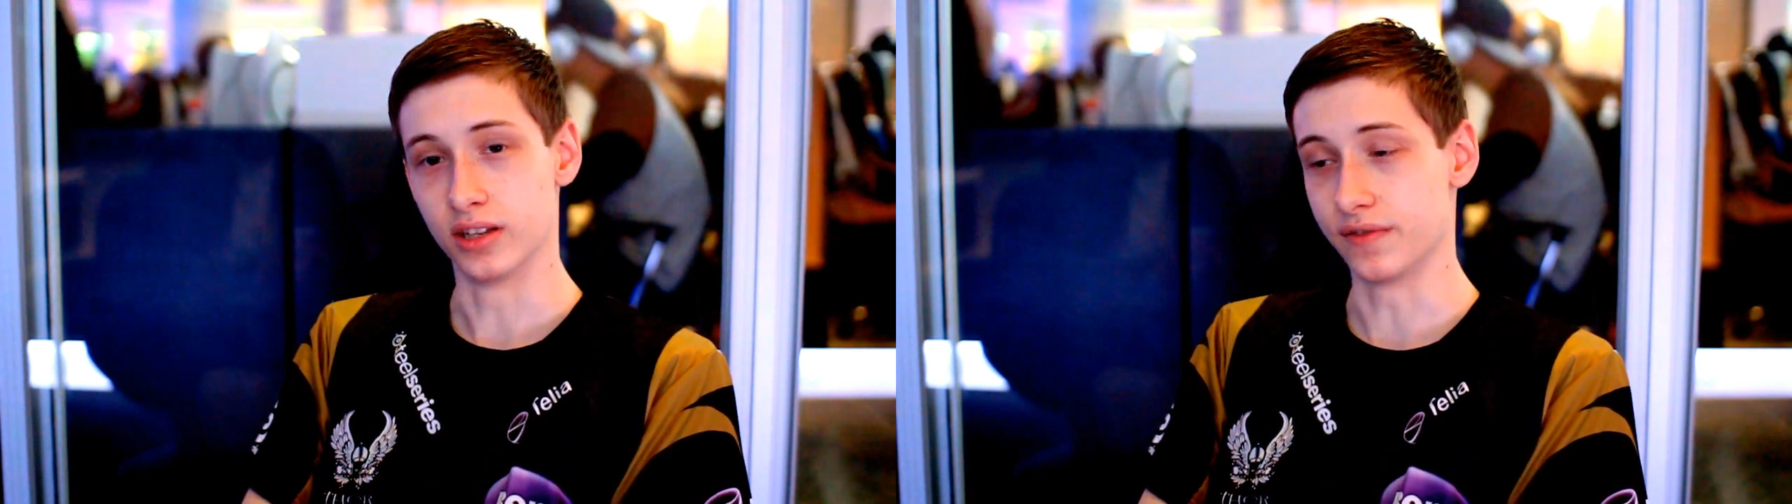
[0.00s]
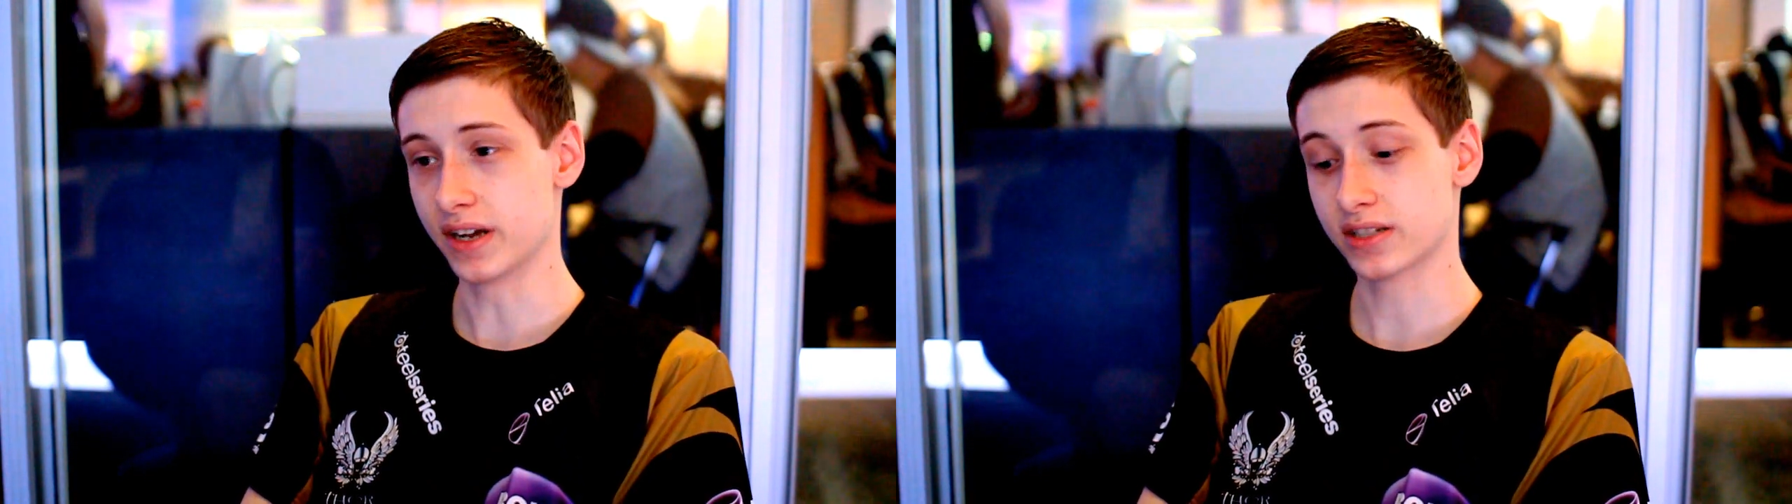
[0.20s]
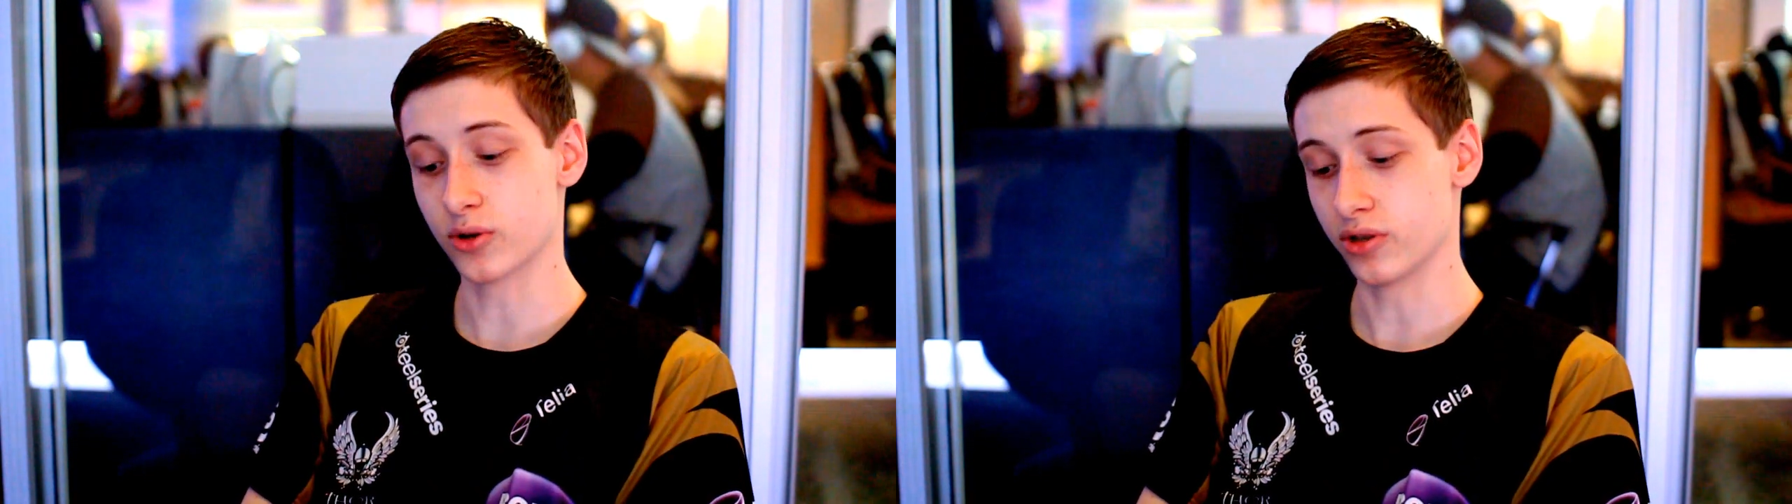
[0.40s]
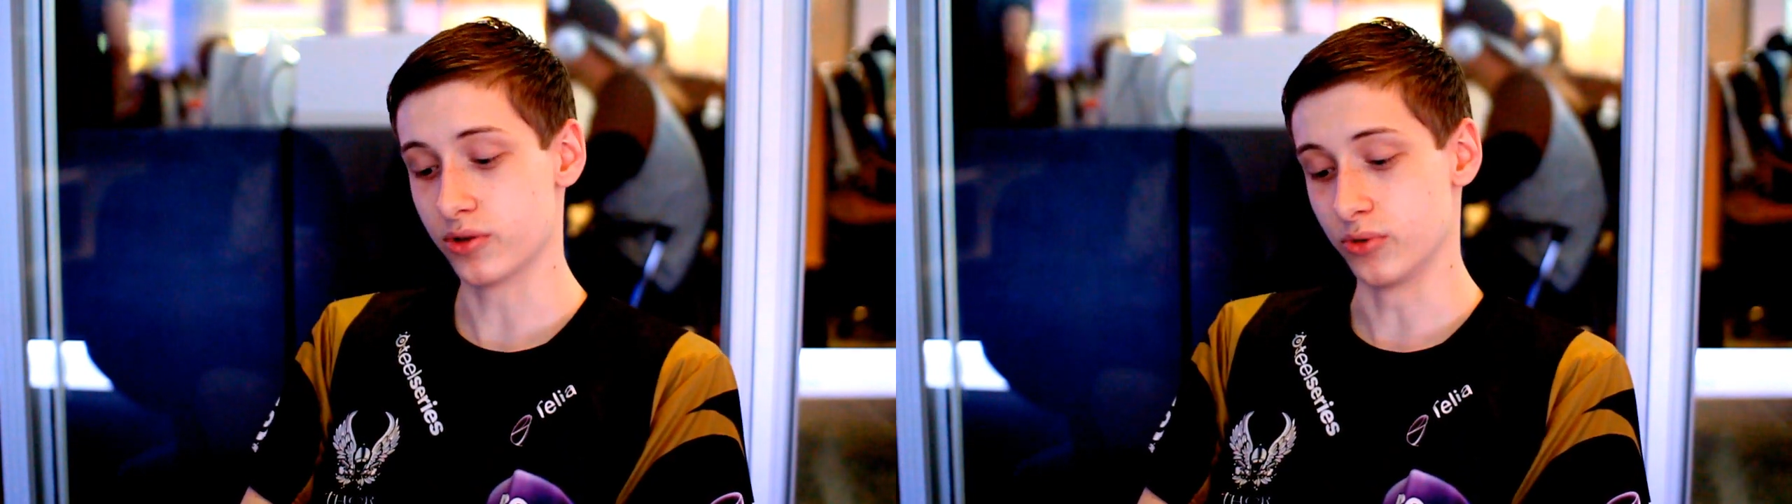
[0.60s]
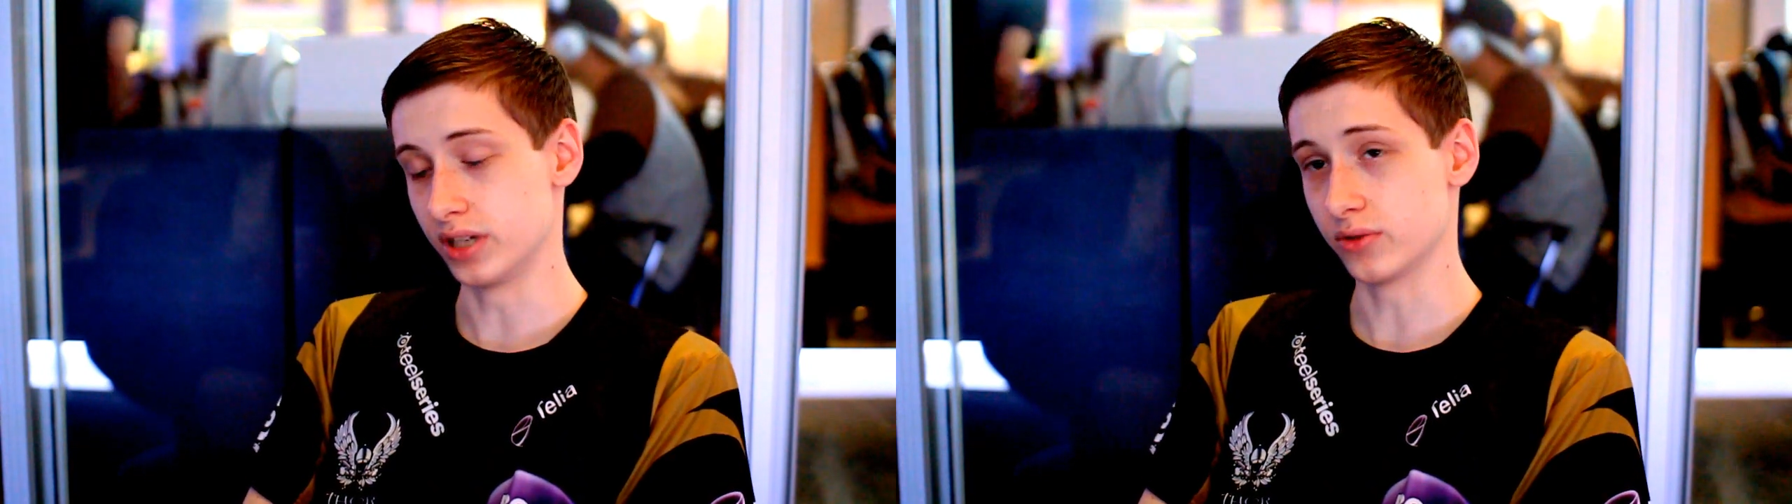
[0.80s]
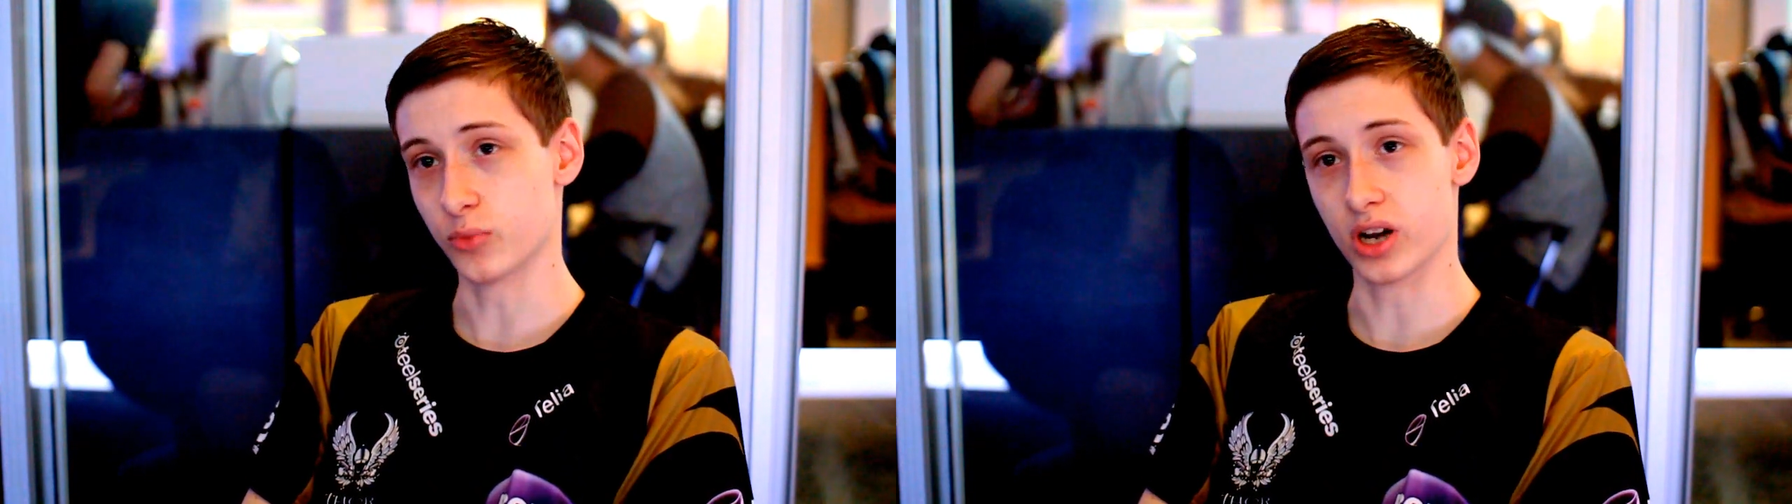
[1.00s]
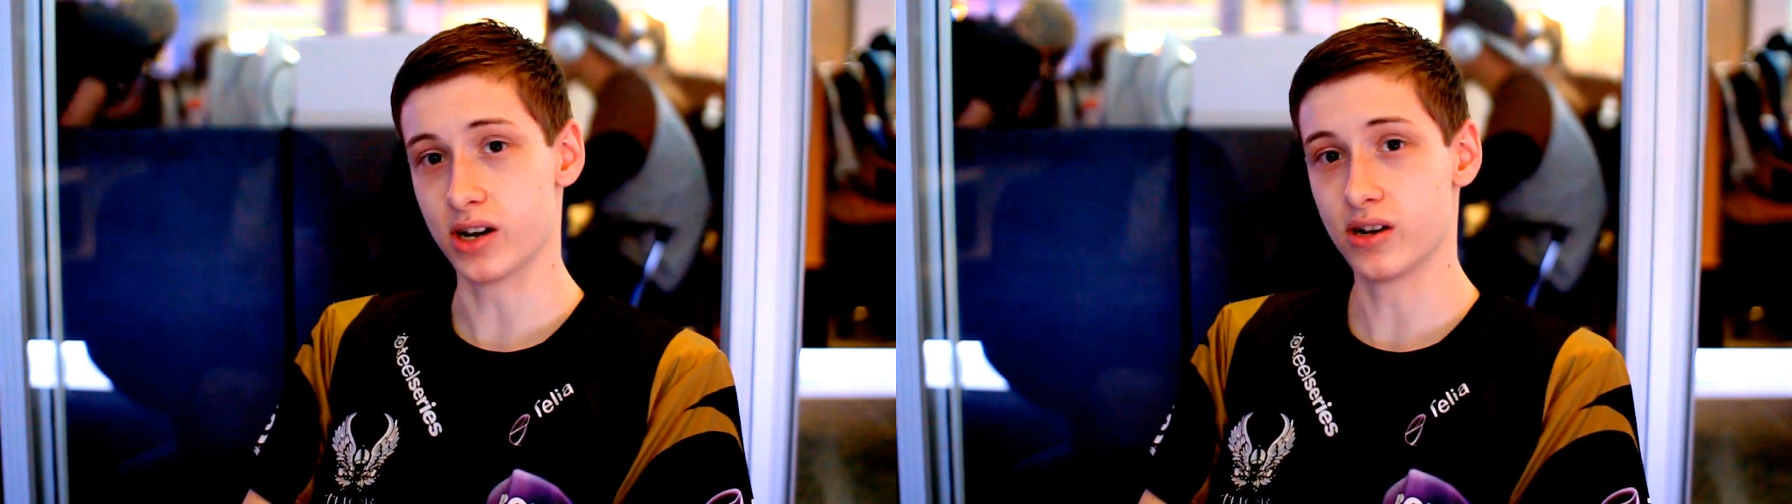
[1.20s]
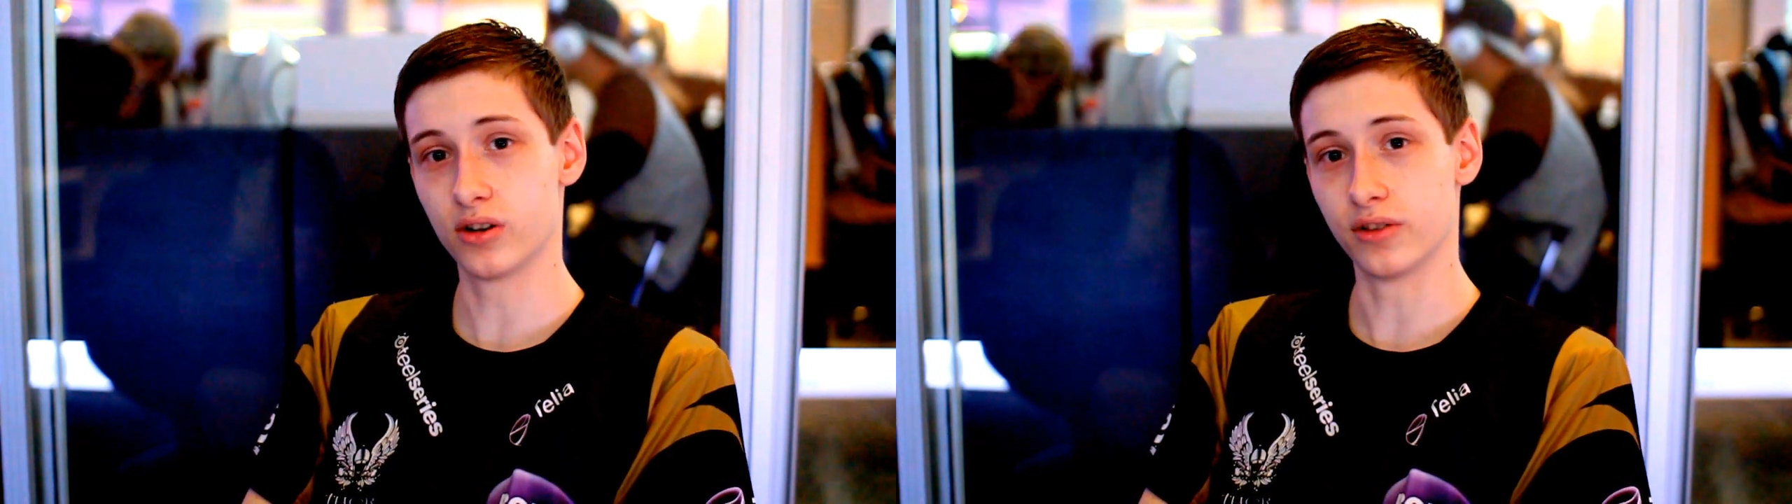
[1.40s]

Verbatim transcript: the fans are the reason we're here.